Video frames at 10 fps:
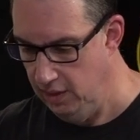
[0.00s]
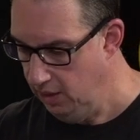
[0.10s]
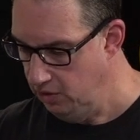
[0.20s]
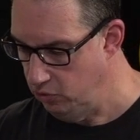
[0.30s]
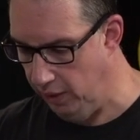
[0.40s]

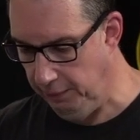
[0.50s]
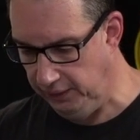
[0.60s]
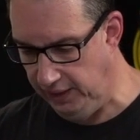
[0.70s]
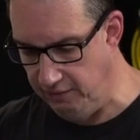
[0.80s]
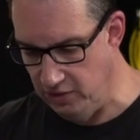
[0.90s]
So I
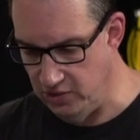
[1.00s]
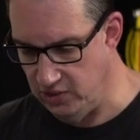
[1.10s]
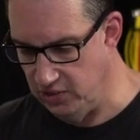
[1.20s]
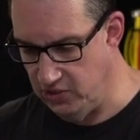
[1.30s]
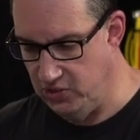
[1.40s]
believe this is a
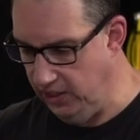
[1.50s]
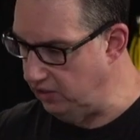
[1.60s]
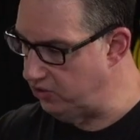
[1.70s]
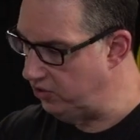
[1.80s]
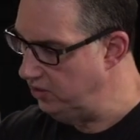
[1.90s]

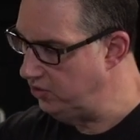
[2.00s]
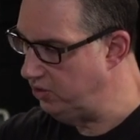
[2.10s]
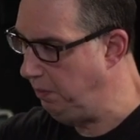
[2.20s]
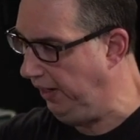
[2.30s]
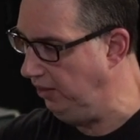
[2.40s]

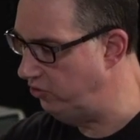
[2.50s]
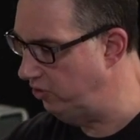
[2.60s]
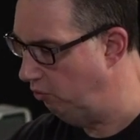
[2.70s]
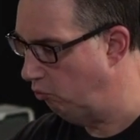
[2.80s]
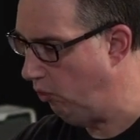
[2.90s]

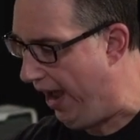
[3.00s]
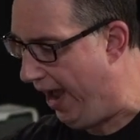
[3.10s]
6-space rack